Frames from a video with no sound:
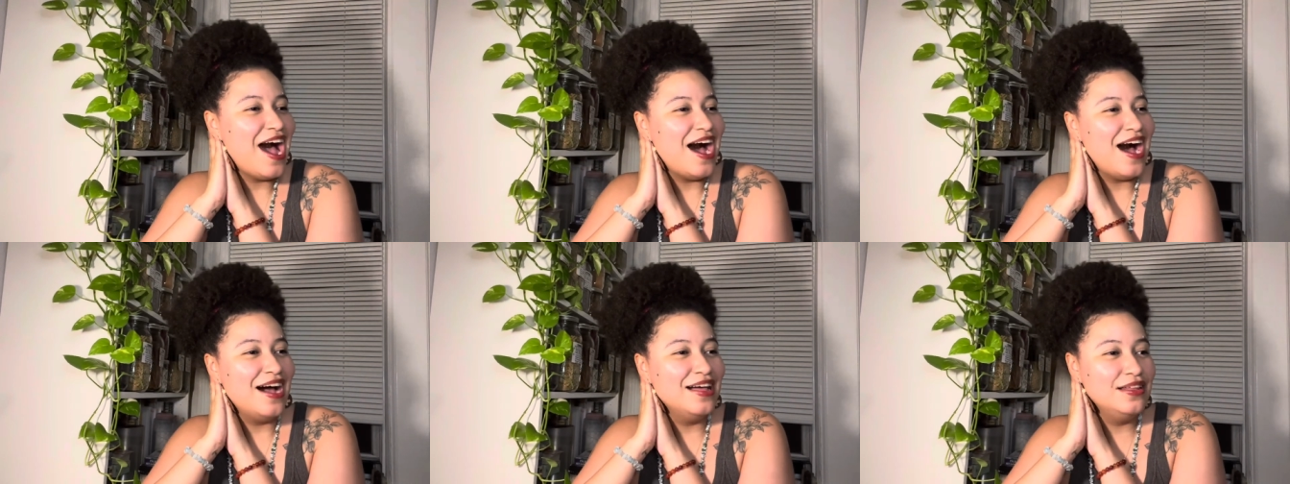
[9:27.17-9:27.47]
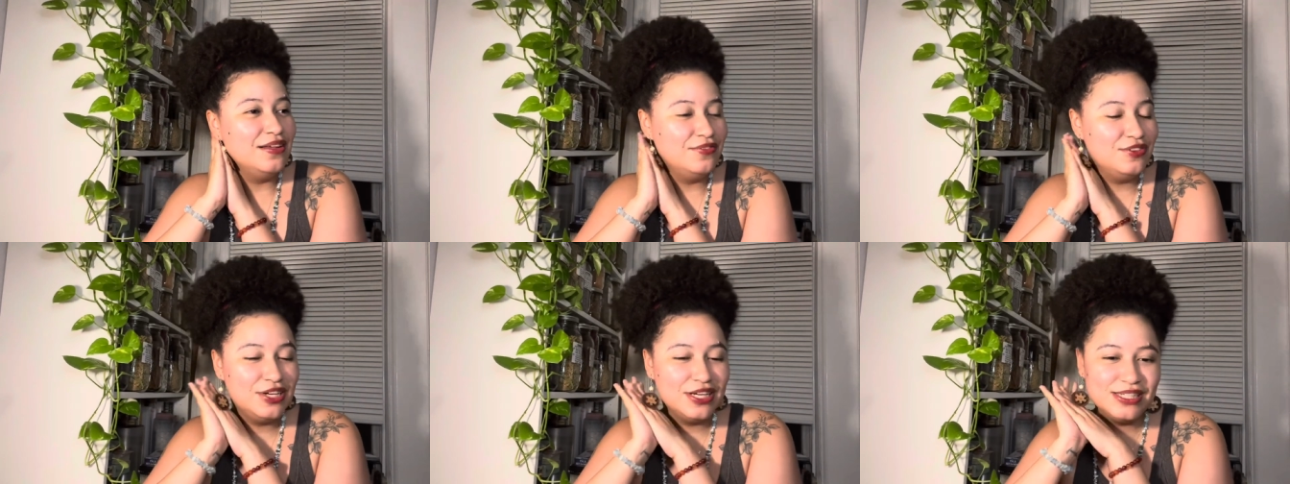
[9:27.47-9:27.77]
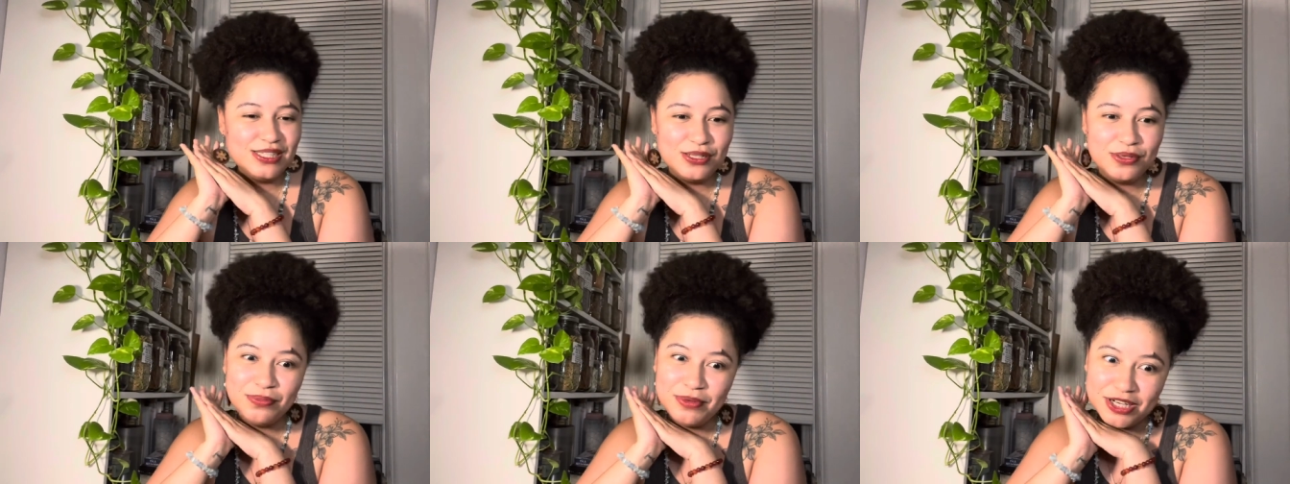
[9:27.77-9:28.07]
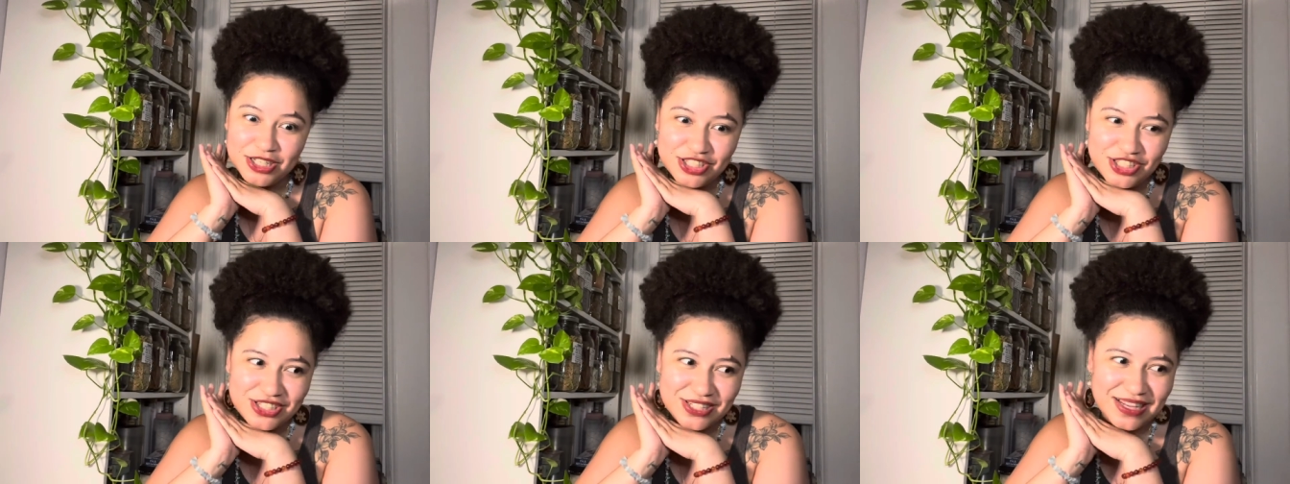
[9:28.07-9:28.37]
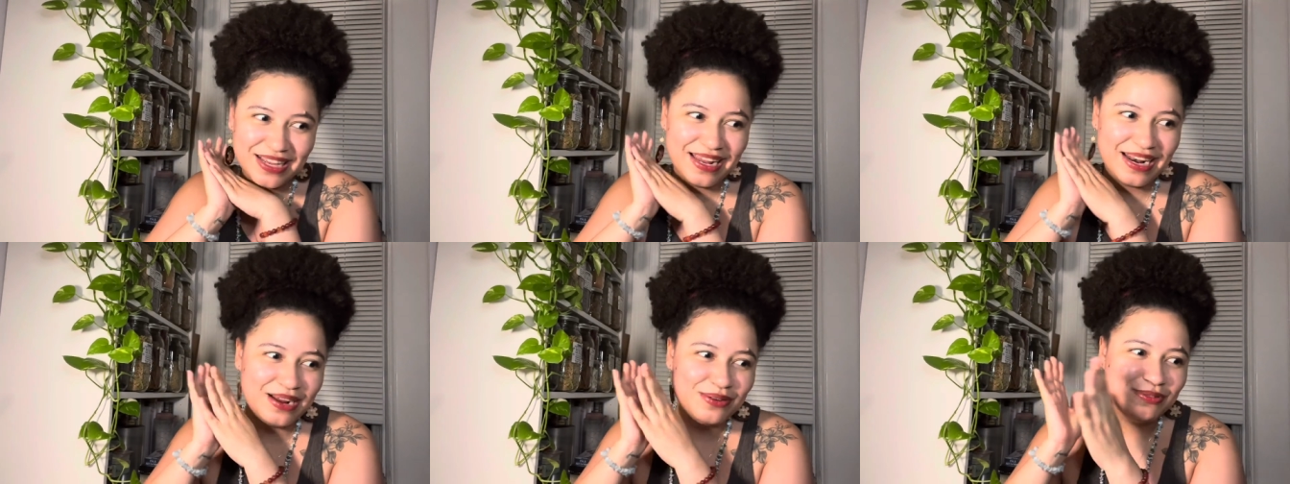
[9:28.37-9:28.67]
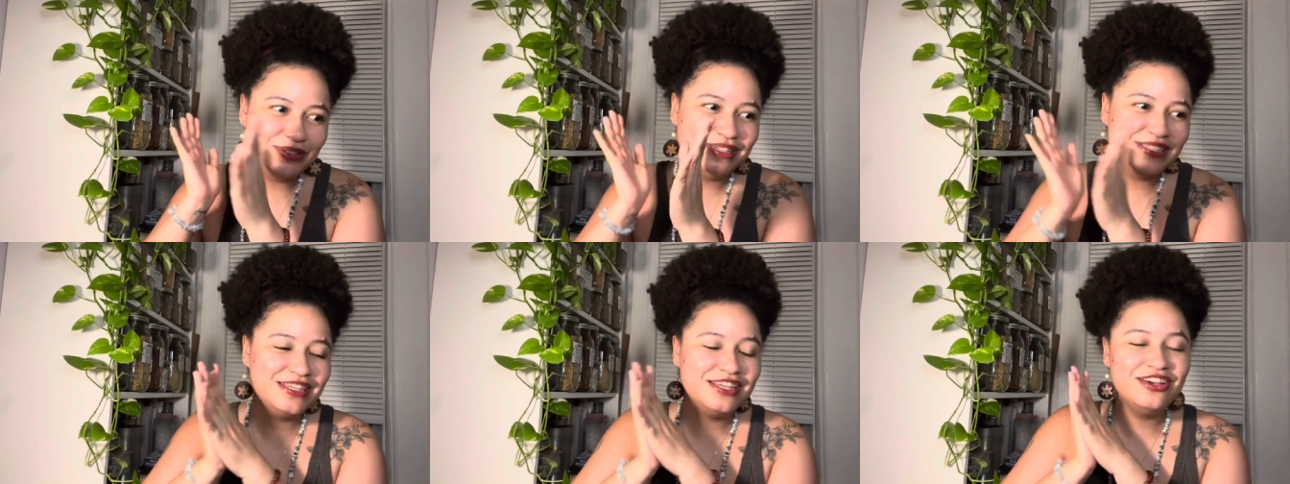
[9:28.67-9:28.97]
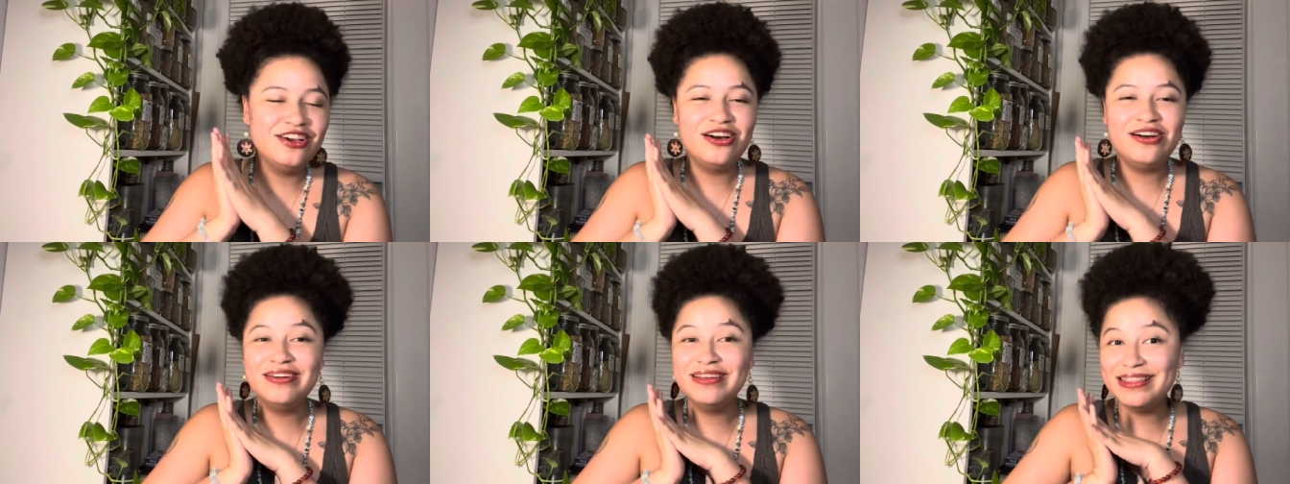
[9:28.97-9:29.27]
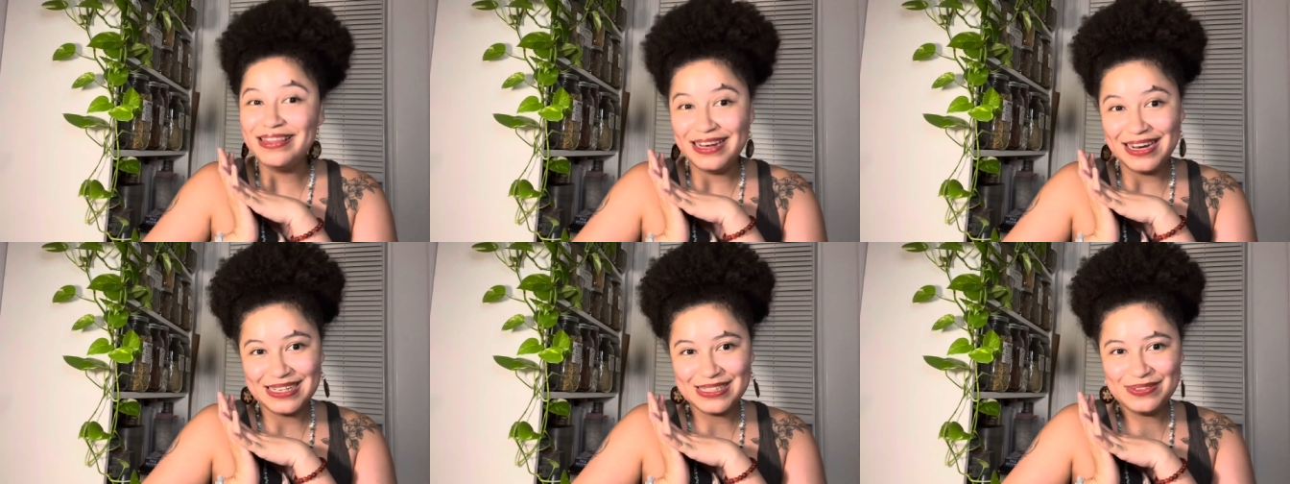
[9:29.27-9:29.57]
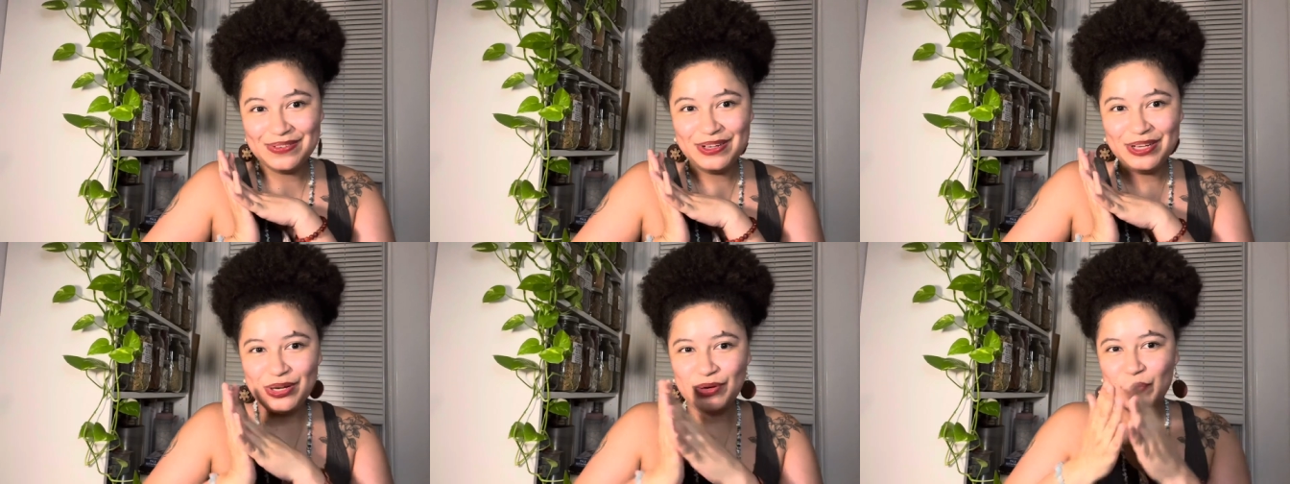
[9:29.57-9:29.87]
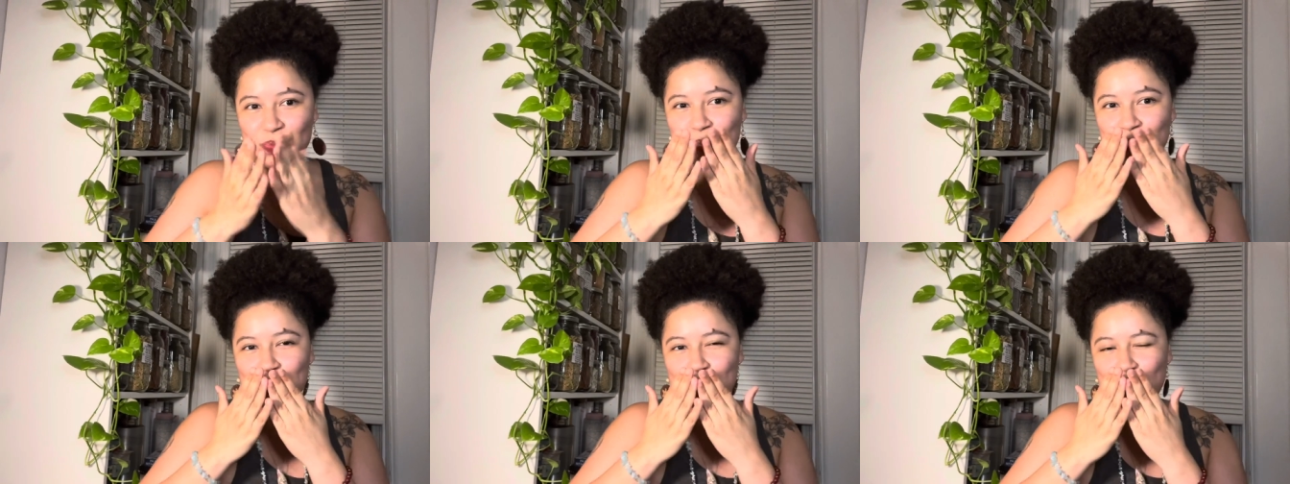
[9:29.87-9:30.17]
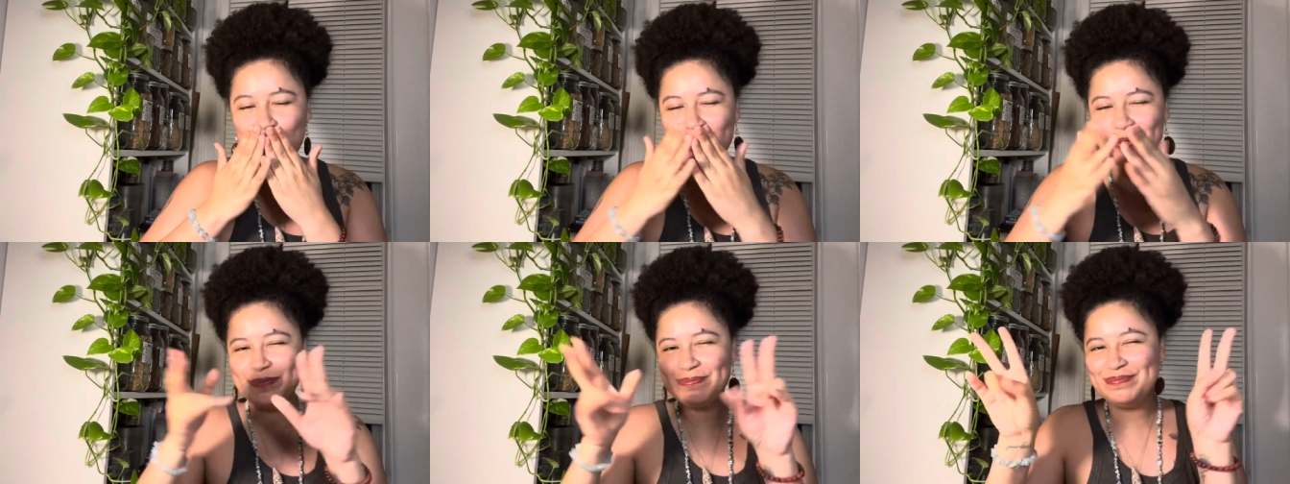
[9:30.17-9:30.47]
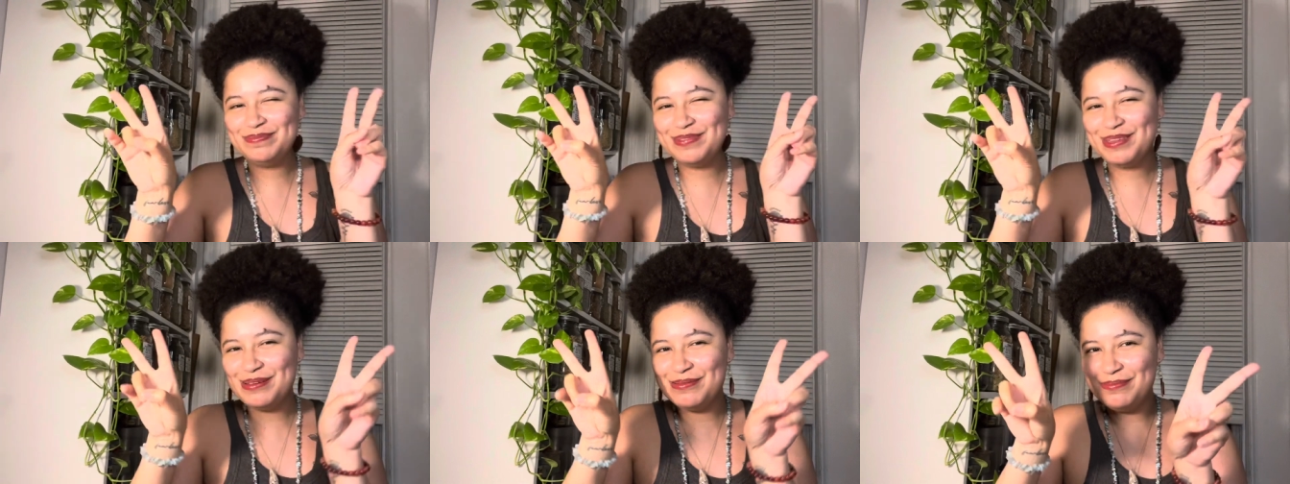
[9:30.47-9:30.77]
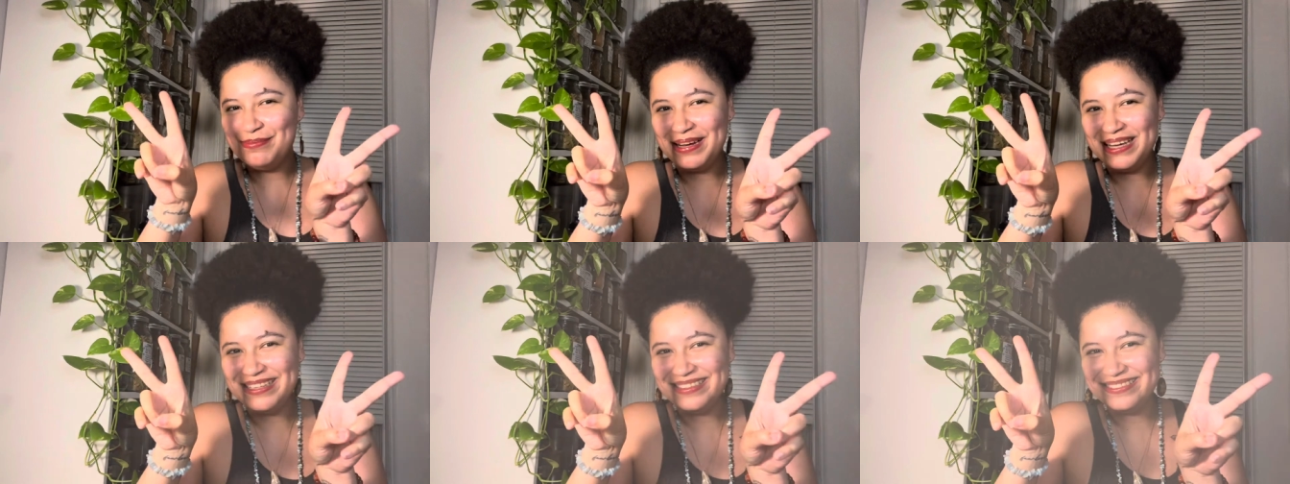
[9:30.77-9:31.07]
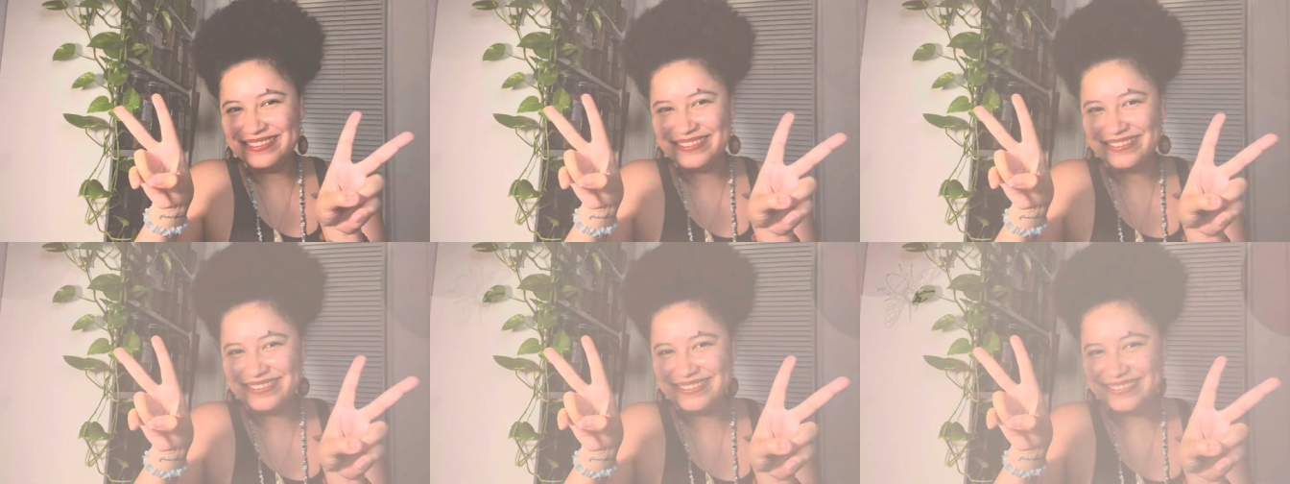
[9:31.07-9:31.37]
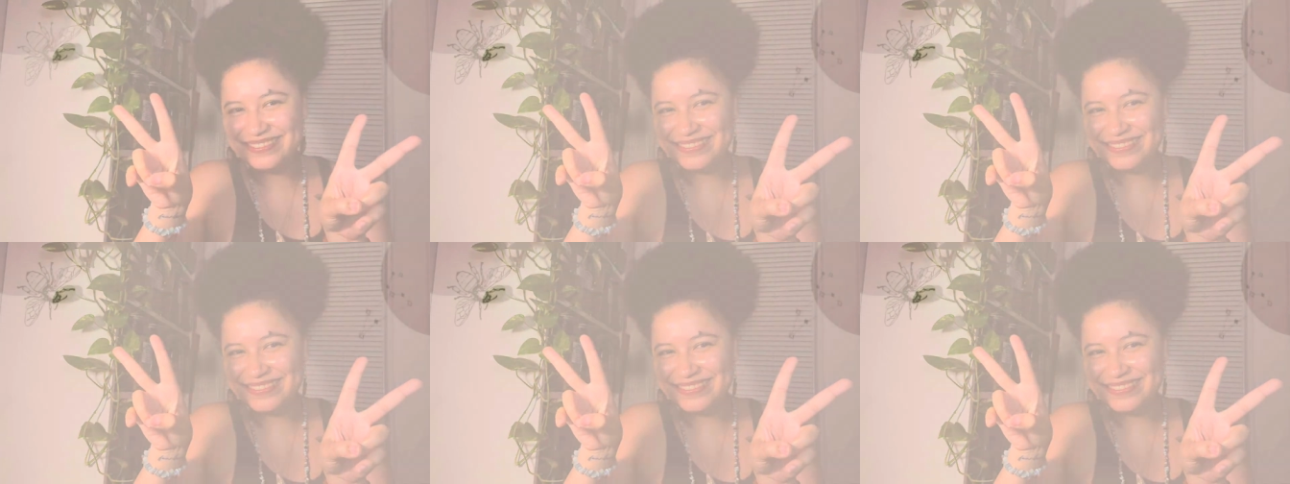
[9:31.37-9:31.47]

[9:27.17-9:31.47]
I love you guys so much, and I will see y'all in the next video. Bye.